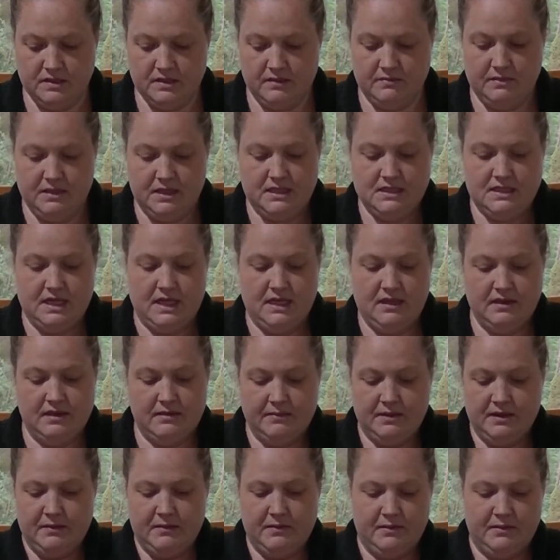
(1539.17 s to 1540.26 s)
I'm gonna take them
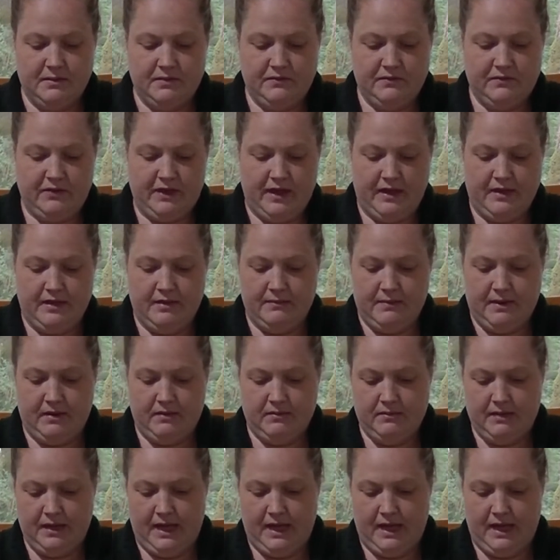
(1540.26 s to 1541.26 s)
and I'm gonna flatten them out in my